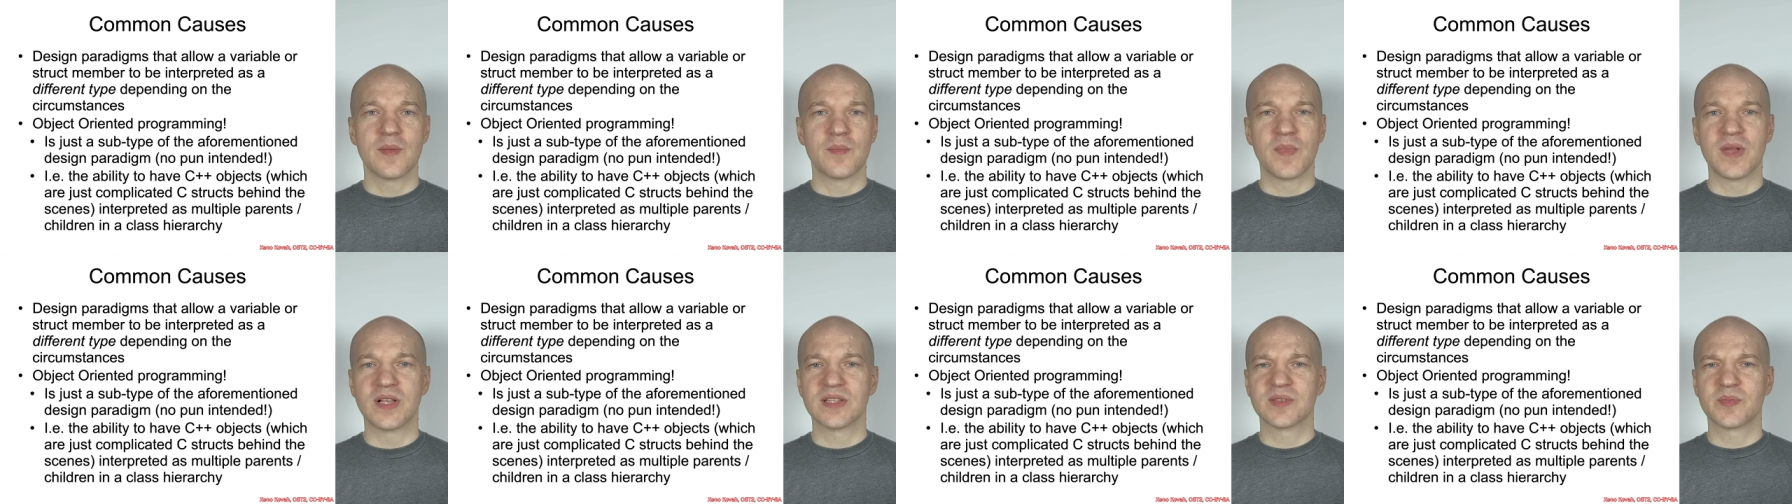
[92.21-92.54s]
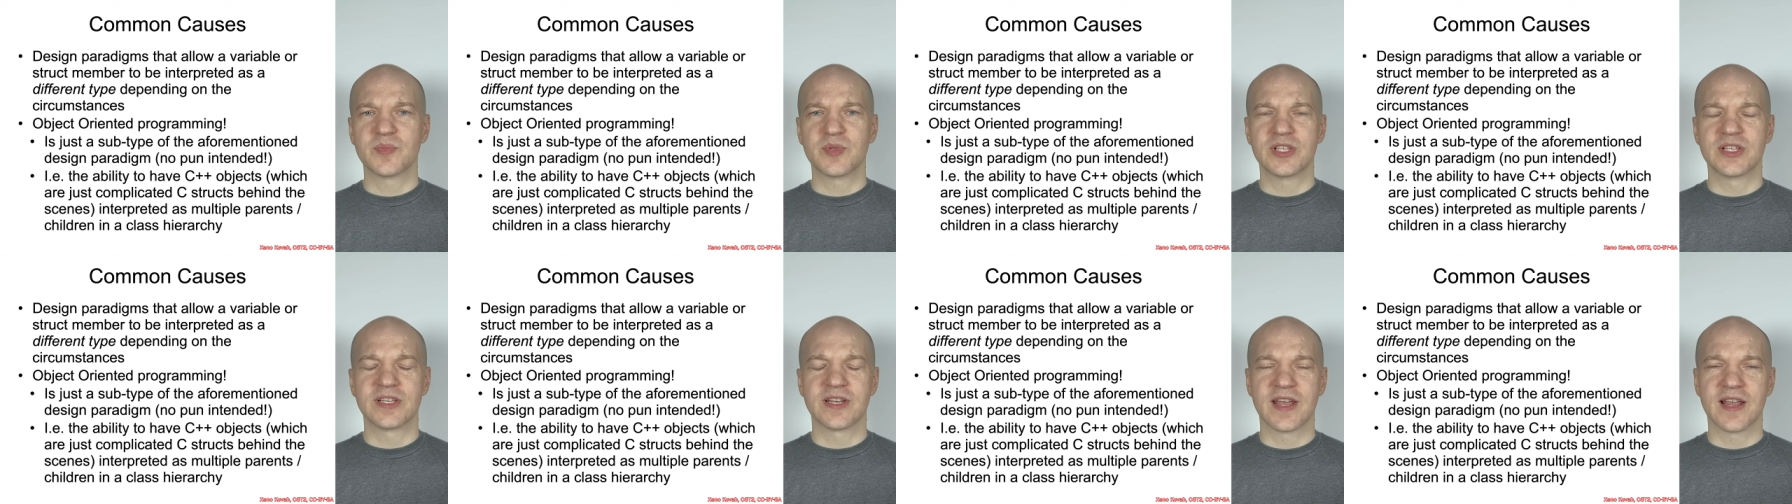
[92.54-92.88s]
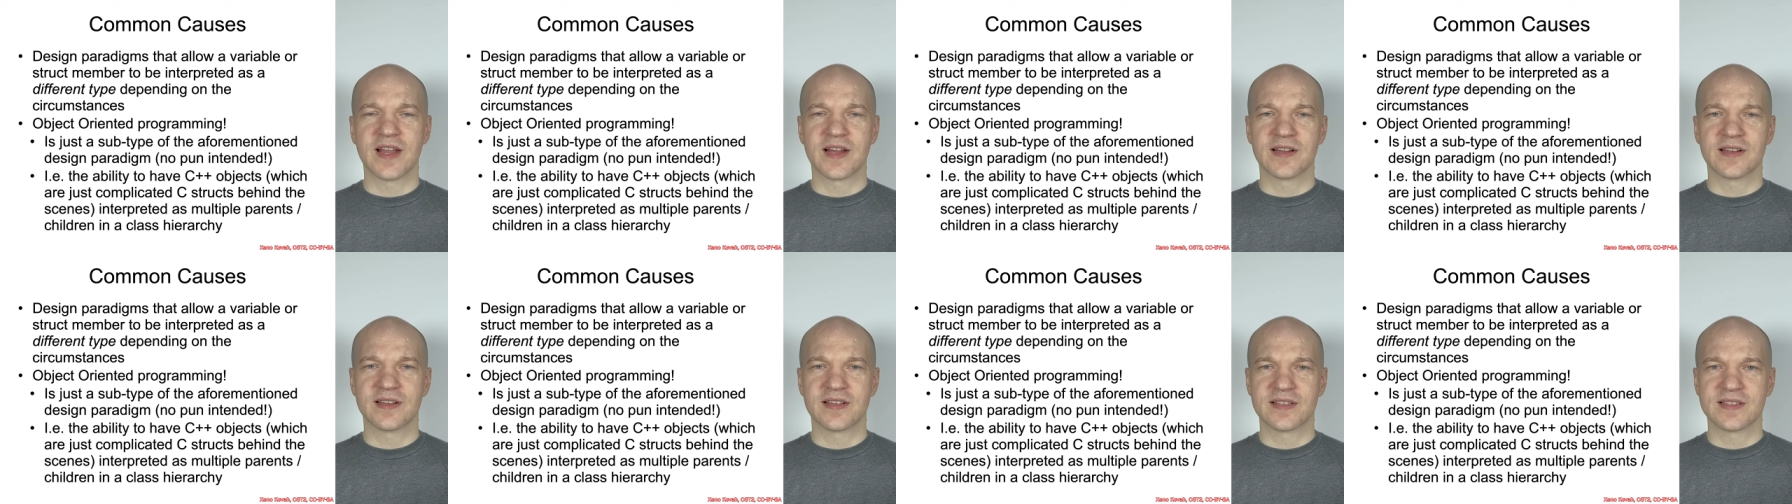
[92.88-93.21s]
multiple
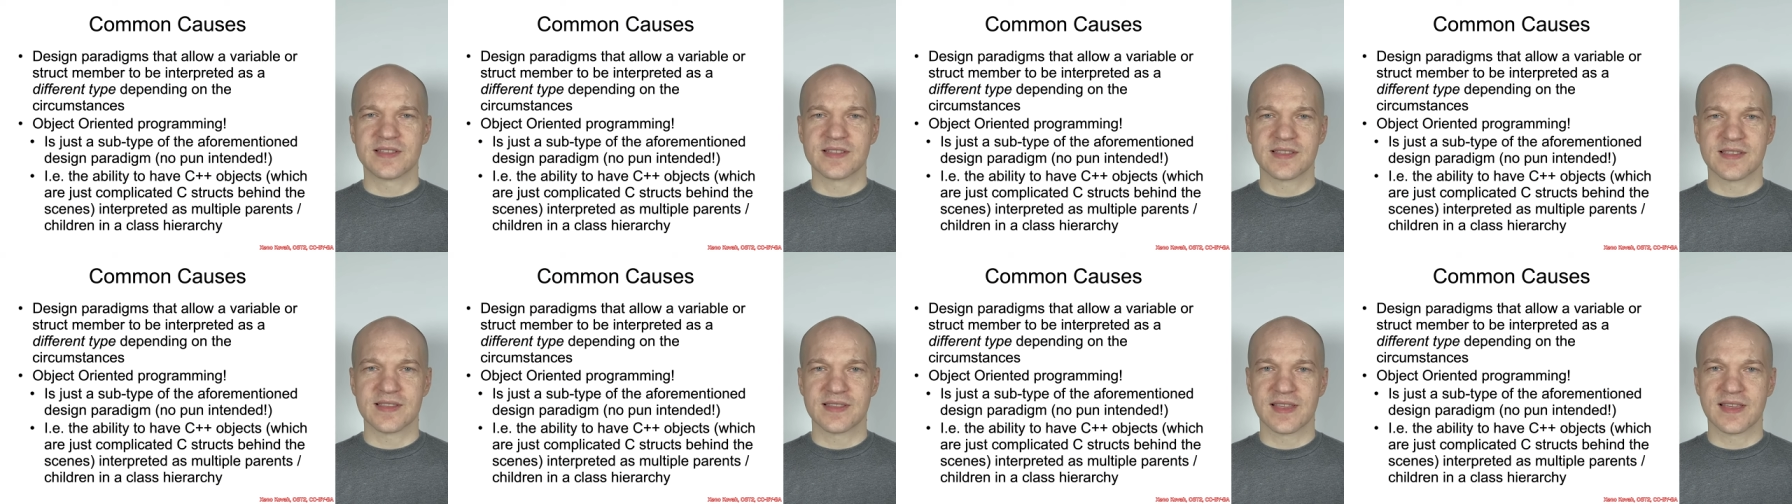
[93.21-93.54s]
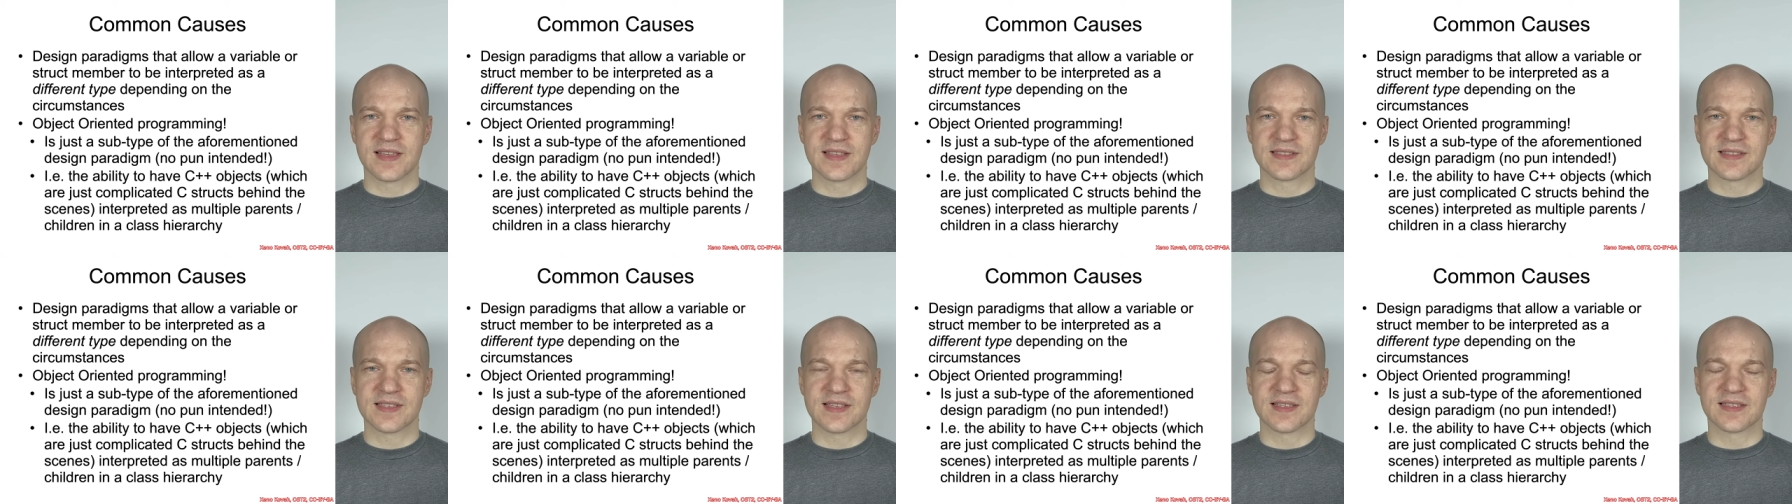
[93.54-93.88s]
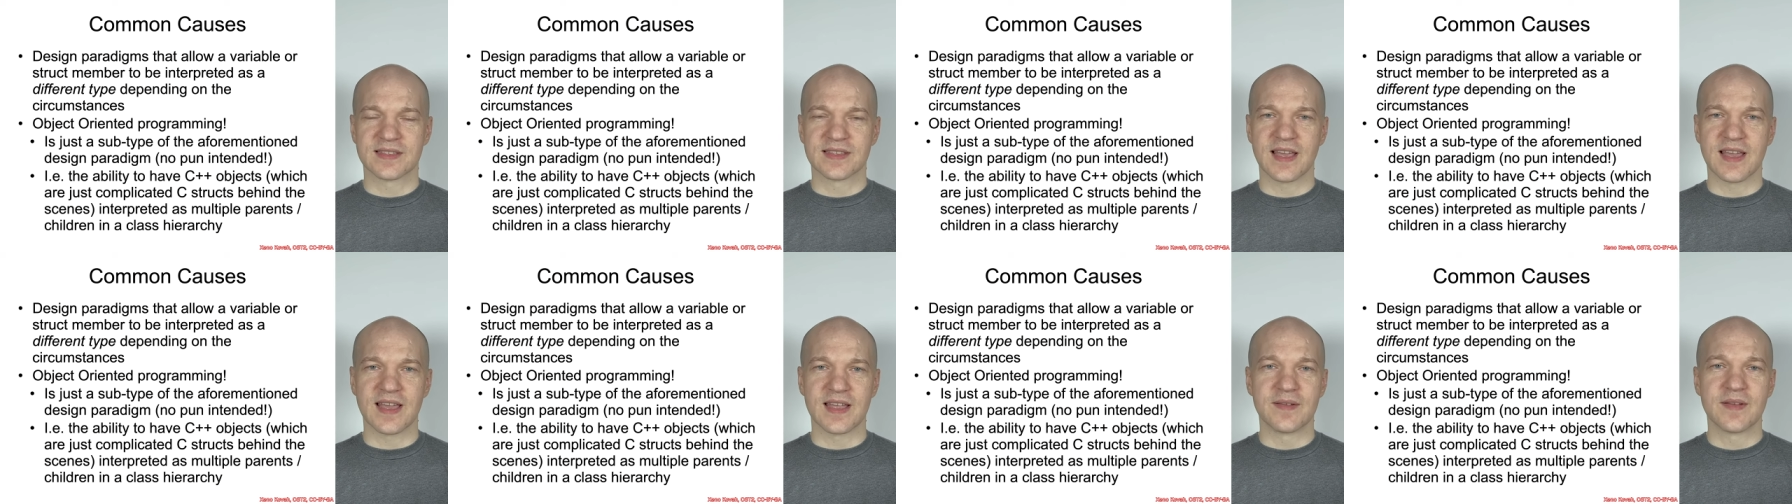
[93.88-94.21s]
inheritance and things
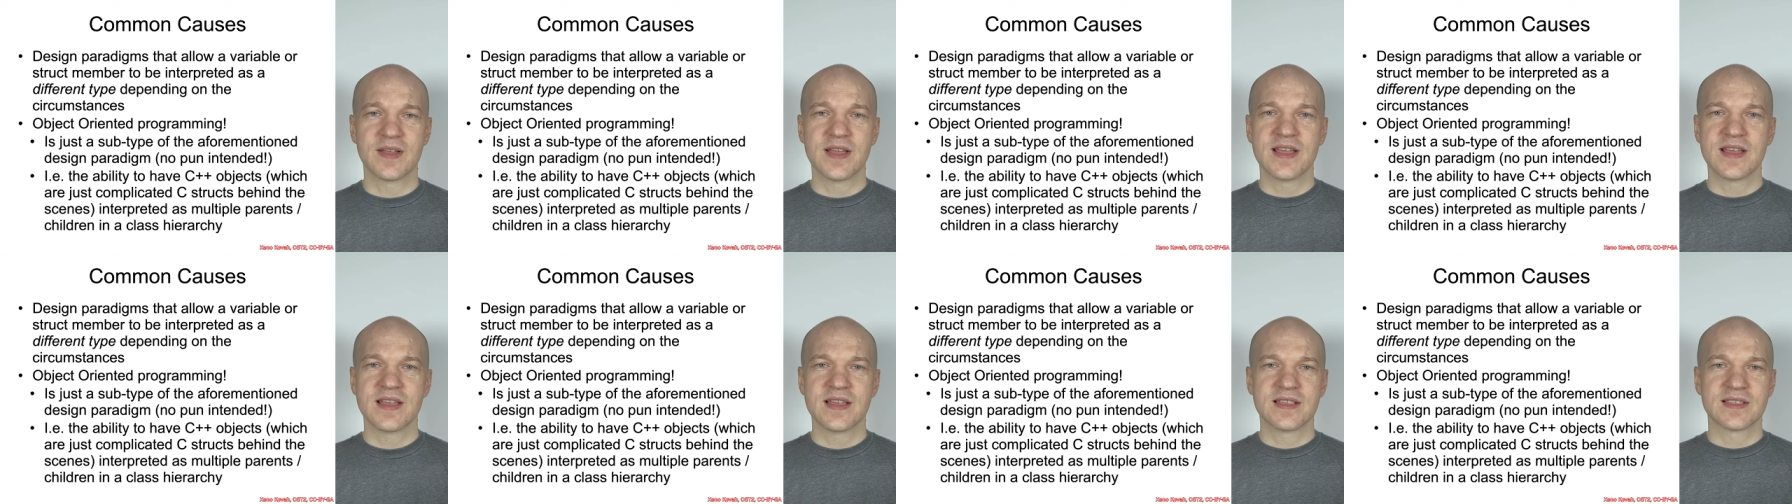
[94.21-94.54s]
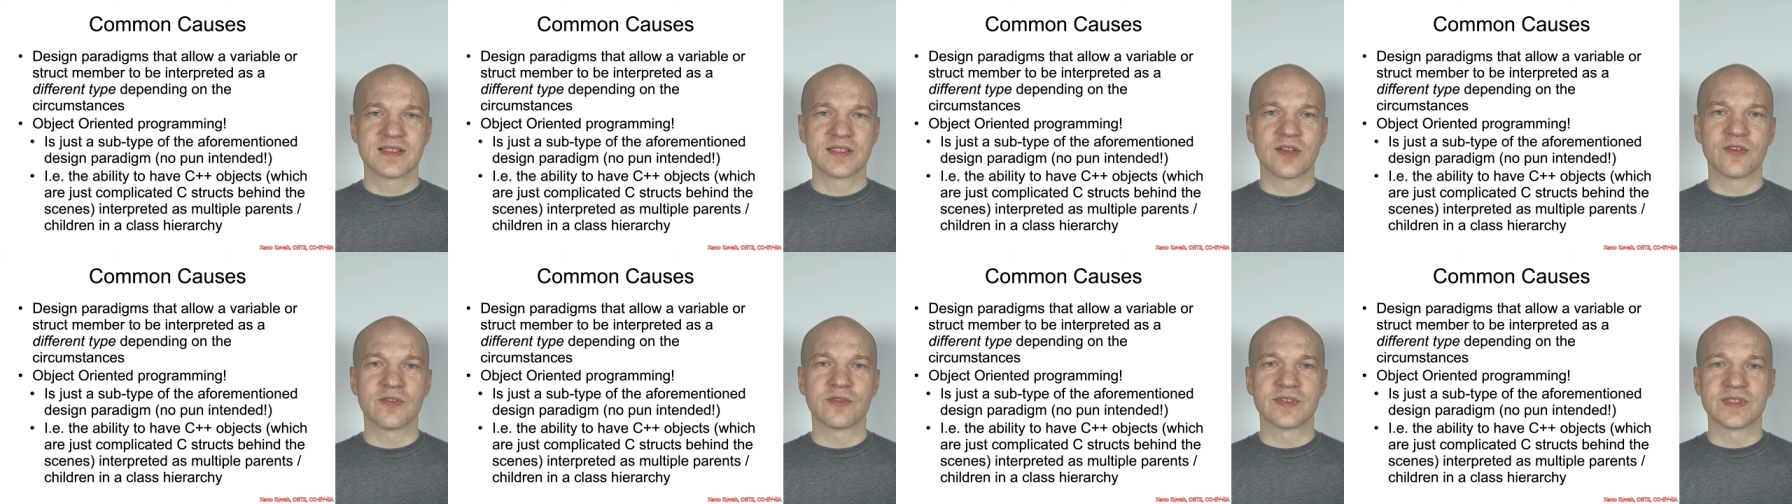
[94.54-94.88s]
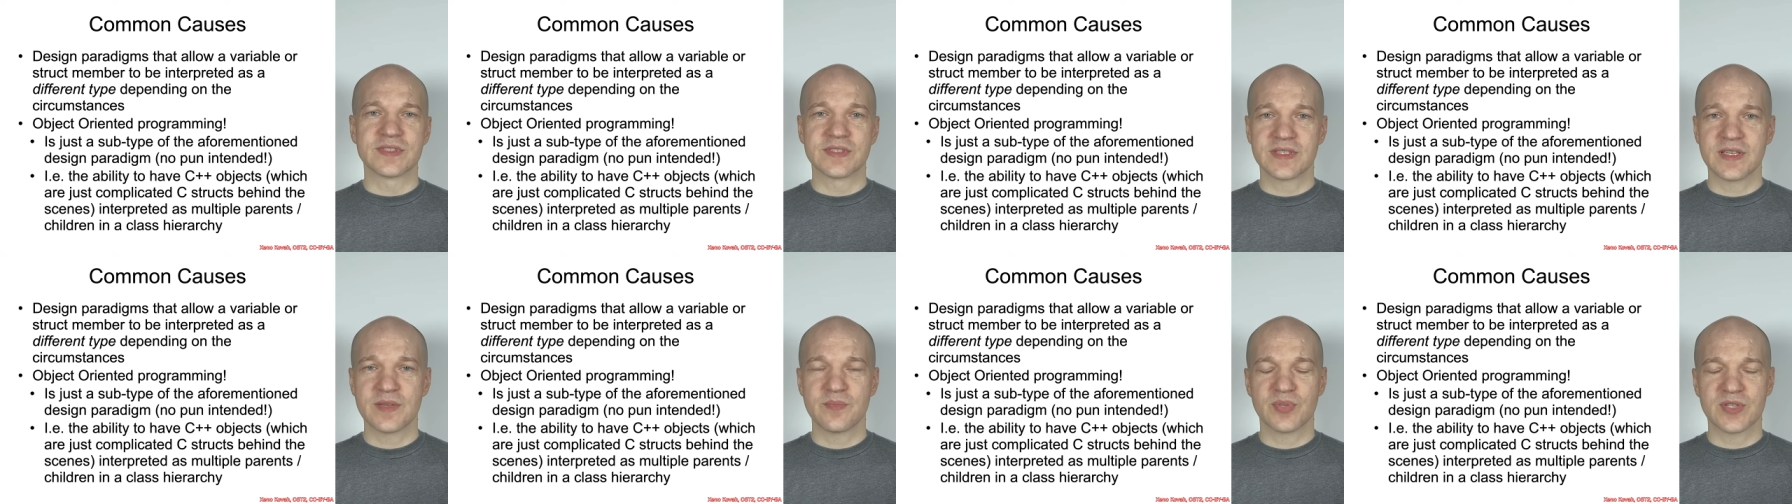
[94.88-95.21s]
like that. So
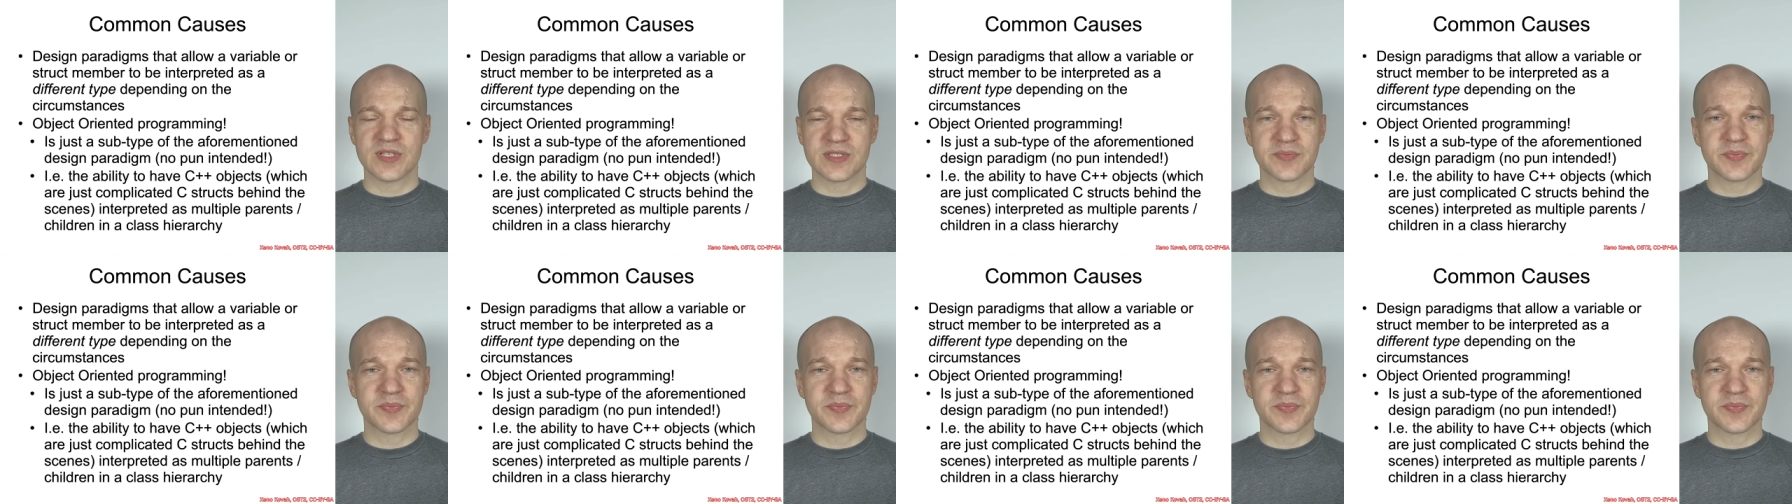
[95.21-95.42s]
C++